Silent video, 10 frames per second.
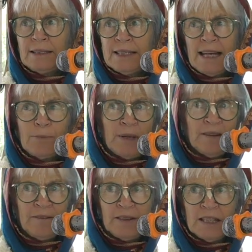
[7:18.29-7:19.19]
He had
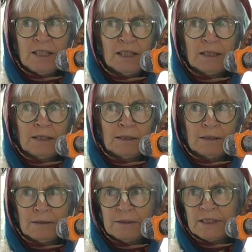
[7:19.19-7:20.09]
bare
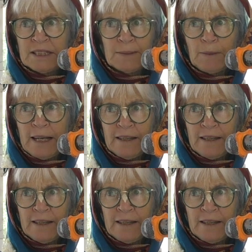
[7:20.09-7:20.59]
feet, despite